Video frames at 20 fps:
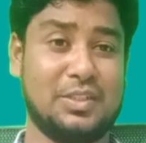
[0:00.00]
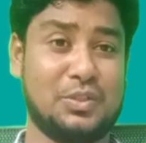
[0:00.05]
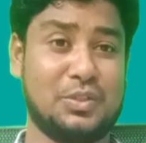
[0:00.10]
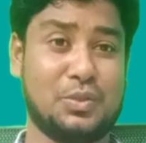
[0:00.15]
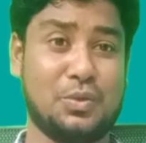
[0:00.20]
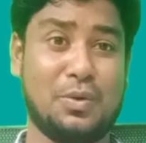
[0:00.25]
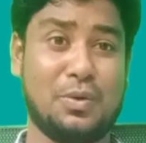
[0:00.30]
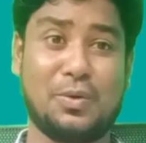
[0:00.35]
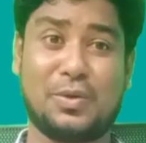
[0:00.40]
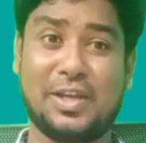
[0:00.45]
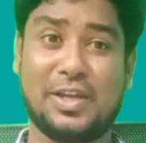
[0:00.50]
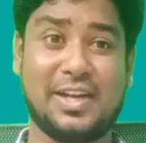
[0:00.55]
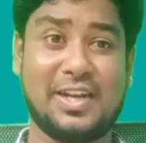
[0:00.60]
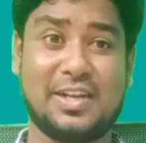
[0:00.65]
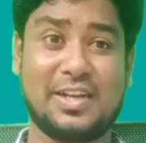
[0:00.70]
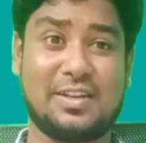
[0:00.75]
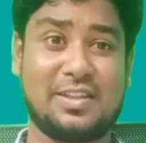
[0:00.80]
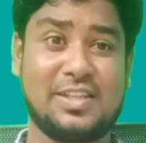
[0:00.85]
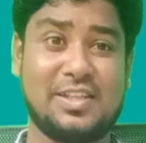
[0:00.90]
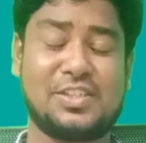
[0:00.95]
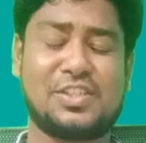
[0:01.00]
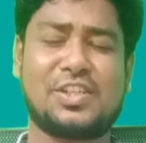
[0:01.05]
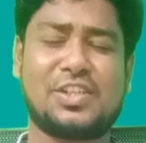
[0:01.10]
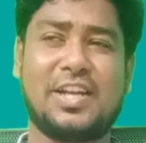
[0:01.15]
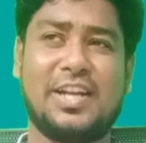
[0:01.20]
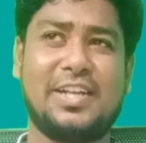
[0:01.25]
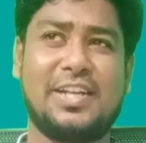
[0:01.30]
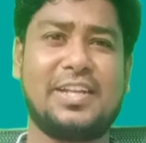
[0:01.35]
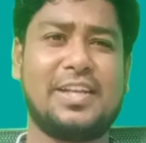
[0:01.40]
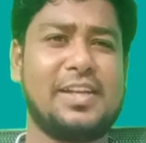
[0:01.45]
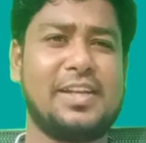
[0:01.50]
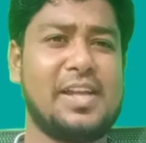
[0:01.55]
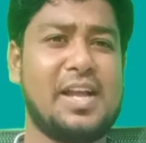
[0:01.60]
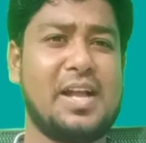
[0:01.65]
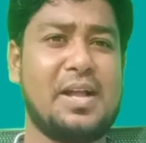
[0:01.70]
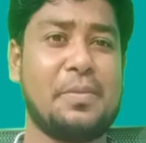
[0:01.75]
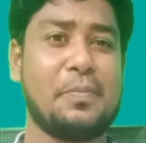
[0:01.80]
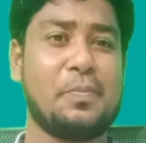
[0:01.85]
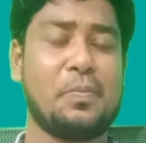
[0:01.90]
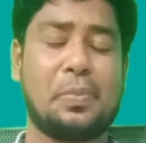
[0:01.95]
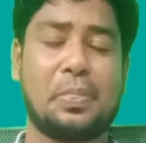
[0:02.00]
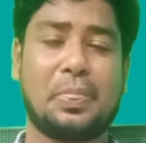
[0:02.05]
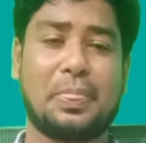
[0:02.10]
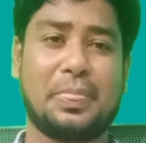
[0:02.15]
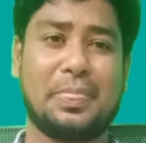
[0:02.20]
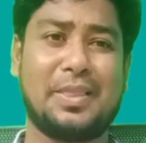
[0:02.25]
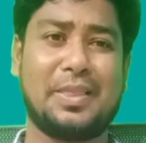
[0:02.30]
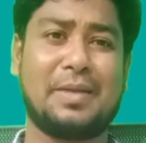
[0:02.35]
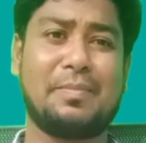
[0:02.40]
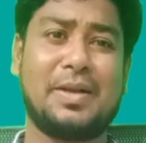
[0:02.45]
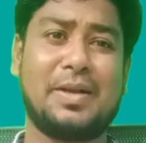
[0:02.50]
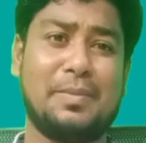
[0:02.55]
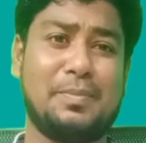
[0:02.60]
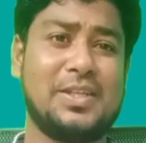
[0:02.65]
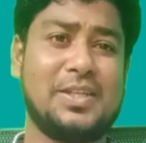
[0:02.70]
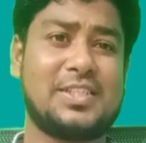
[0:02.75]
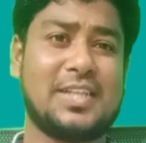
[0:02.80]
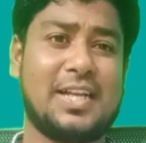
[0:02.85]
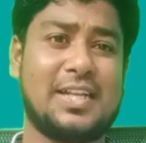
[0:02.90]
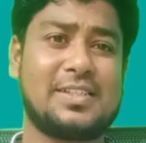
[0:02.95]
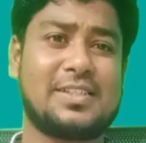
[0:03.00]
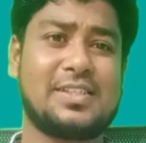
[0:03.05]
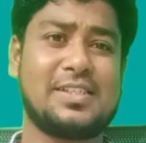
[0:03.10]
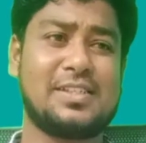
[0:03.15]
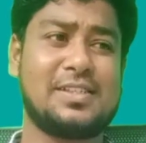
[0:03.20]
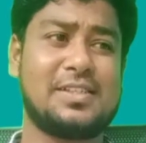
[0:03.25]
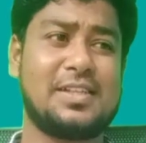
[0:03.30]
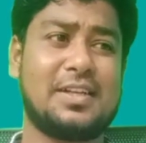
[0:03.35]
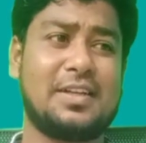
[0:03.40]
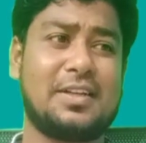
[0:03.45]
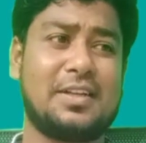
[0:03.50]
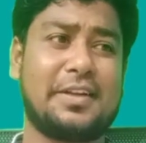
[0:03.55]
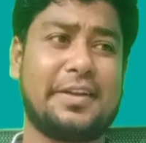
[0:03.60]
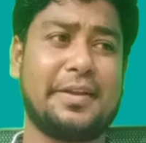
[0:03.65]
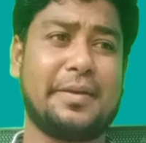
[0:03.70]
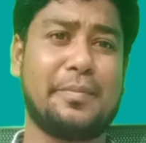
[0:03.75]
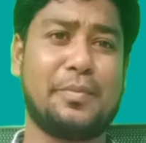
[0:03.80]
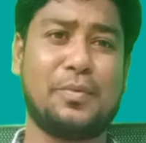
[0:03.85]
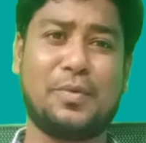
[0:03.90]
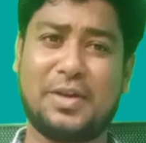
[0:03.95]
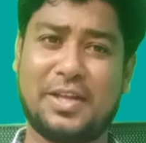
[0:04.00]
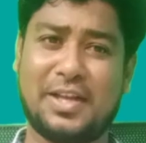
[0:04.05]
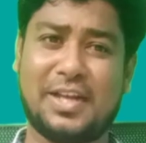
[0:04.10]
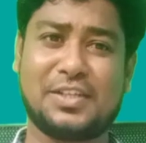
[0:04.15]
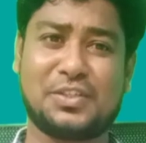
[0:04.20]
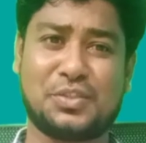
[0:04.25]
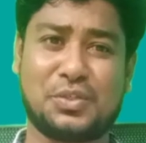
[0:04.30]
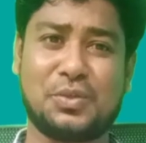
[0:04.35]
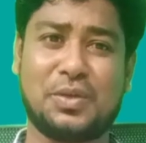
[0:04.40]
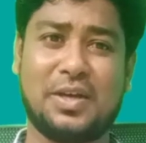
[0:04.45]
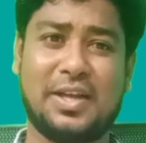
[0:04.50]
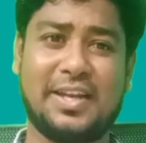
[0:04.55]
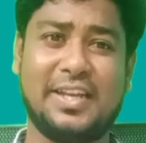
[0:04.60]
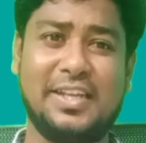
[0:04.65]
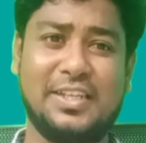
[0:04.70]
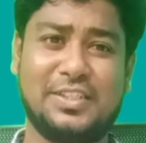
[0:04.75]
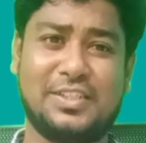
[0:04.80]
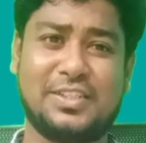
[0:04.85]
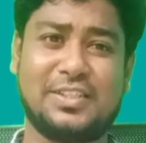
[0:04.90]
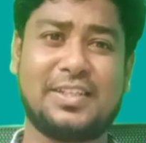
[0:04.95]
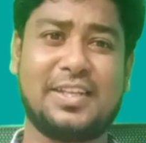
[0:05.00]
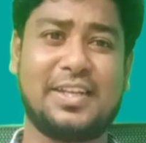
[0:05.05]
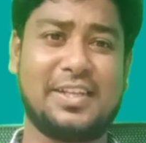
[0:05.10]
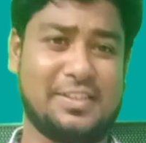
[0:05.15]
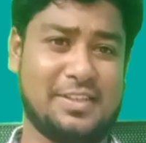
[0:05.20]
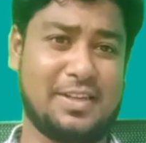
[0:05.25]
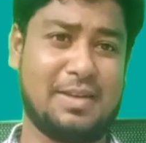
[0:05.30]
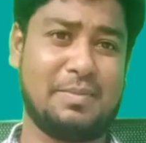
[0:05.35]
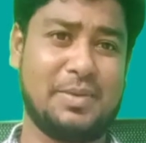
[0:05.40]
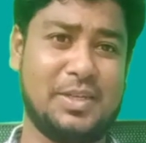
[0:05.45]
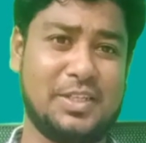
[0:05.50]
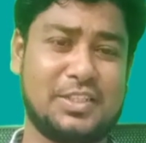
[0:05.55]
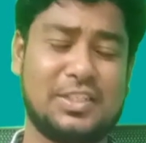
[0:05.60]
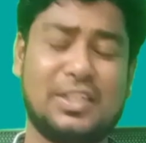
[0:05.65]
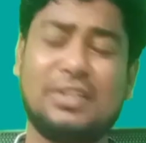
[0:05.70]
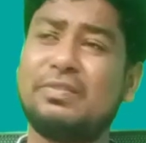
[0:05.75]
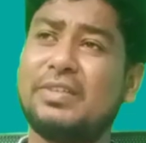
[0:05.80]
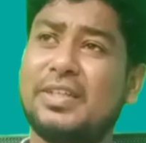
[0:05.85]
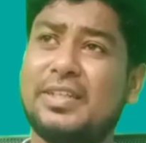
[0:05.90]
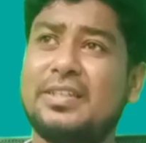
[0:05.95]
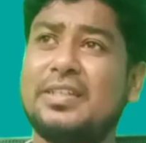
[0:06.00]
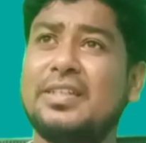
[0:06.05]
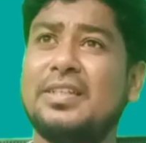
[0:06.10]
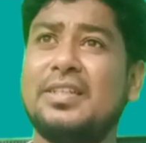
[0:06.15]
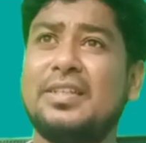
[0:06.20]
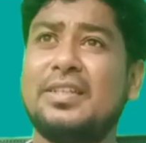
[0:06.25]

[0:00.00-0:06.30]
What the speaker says: So looking at this criteria, there might be chances that the board has to arrange the examination where